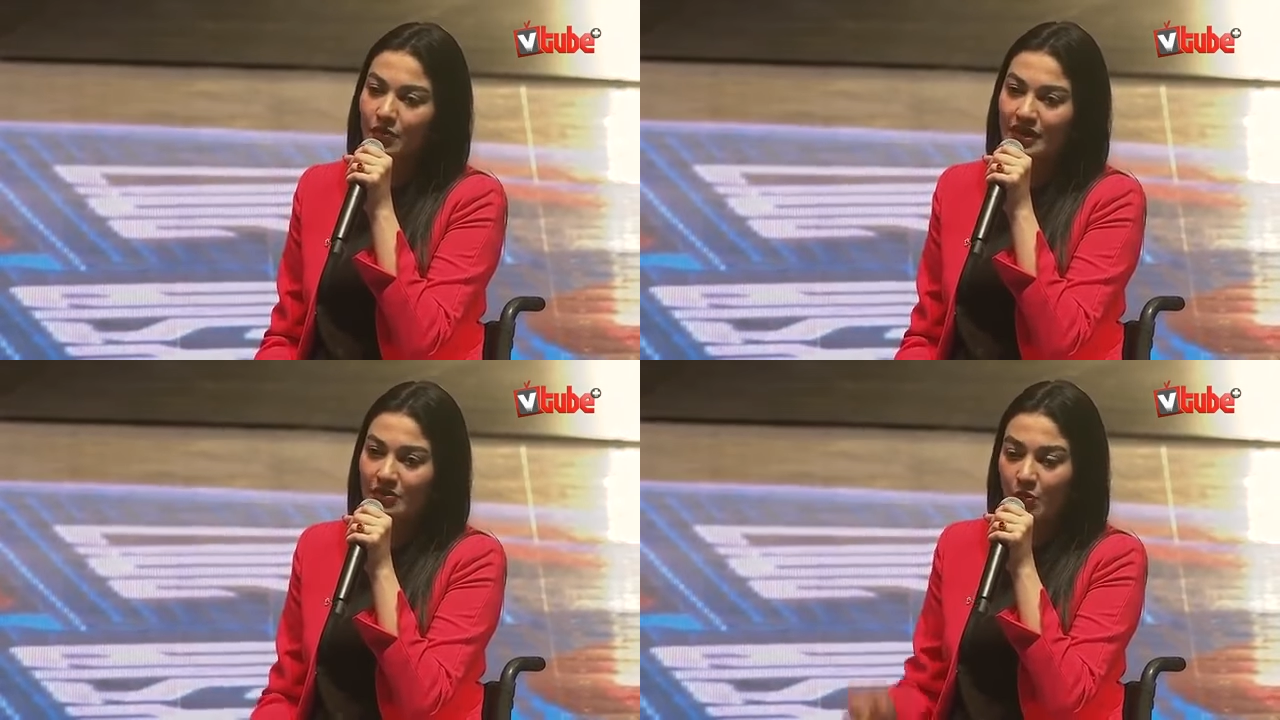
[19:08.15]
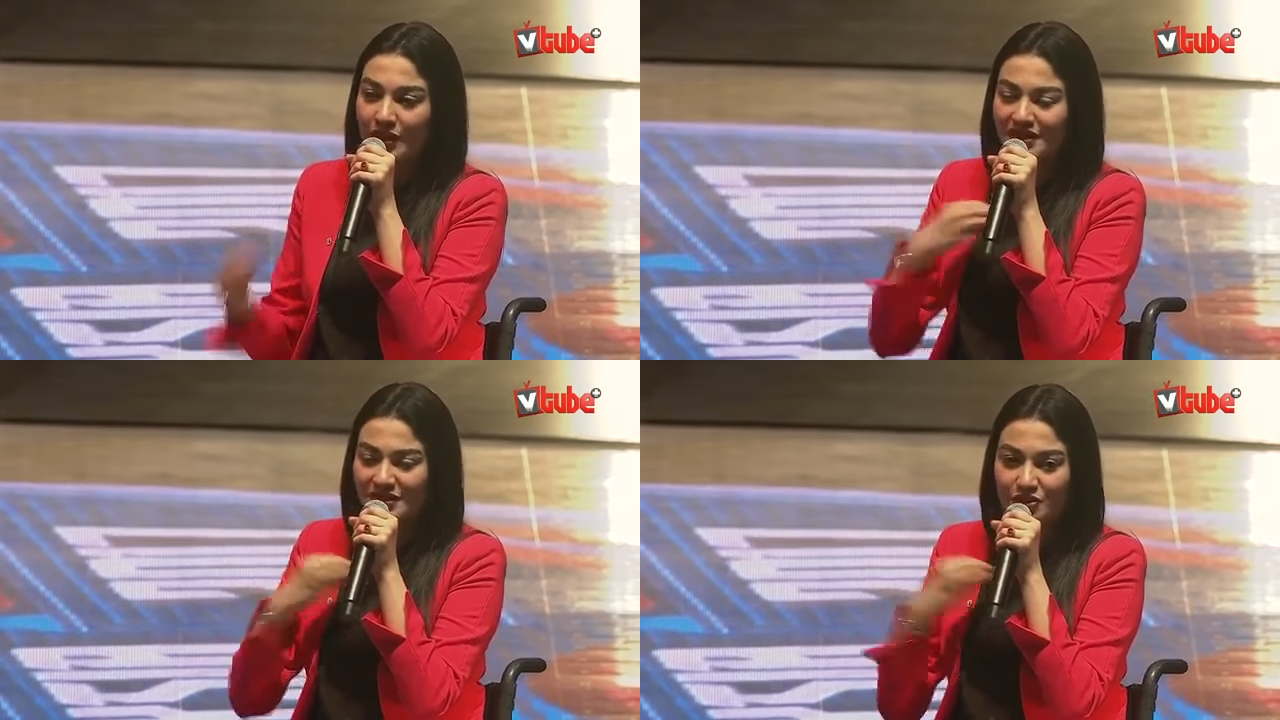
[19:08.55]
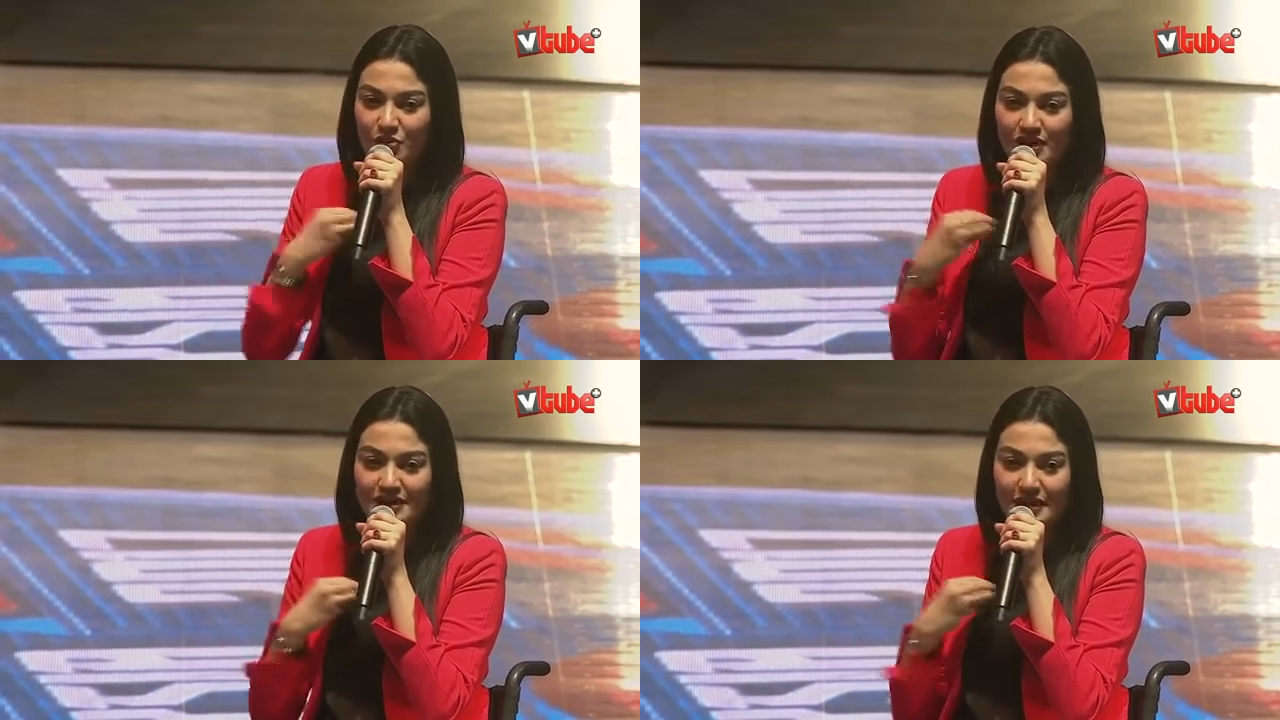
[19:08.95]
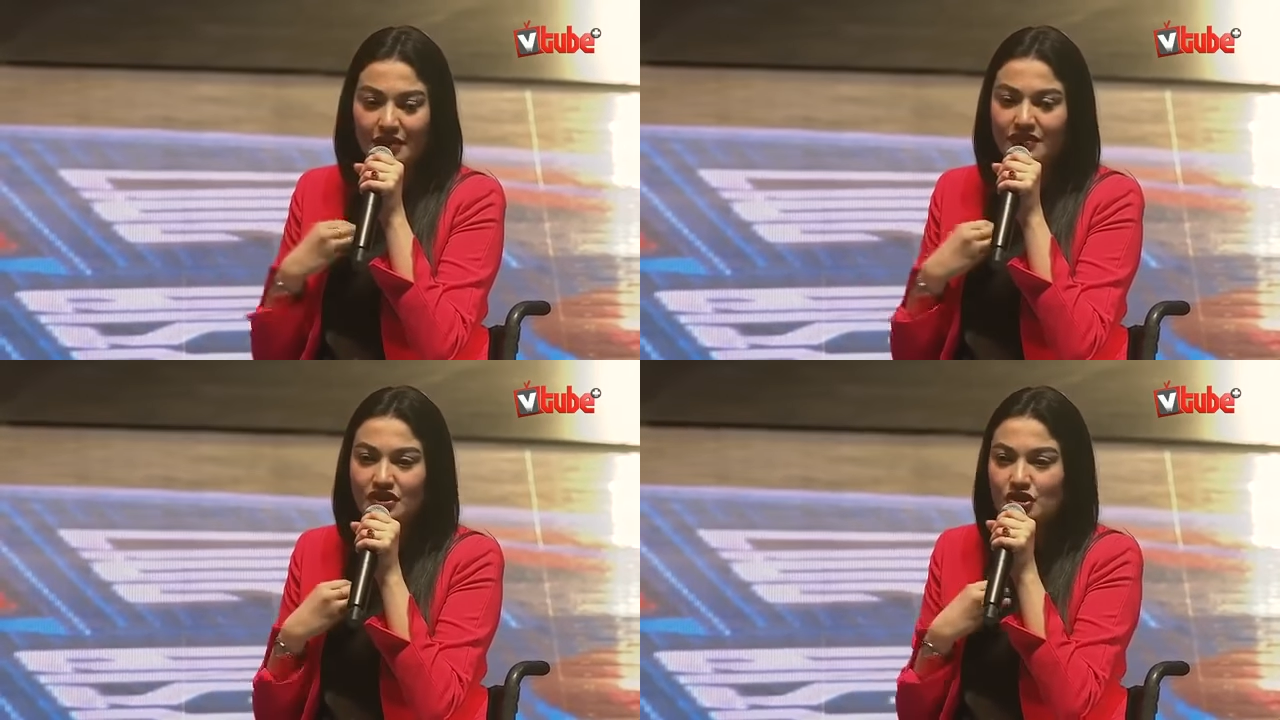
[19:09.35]
We listen to
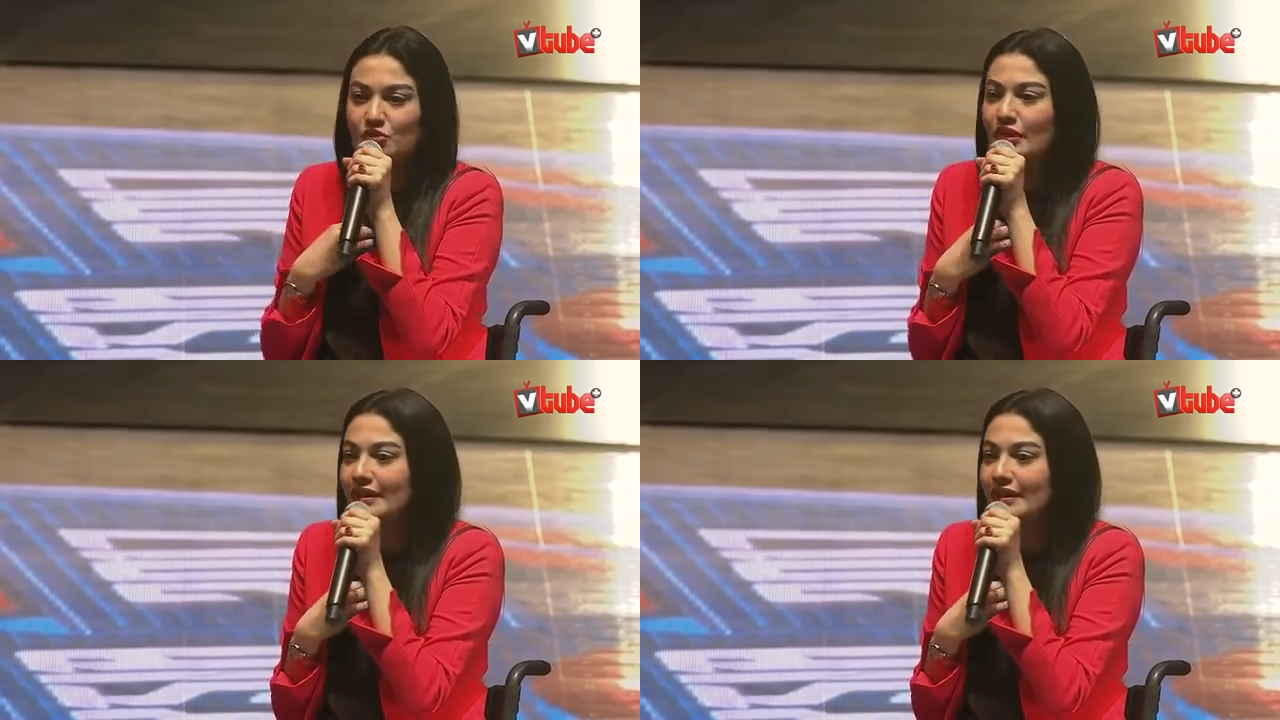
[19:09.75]
ourselves too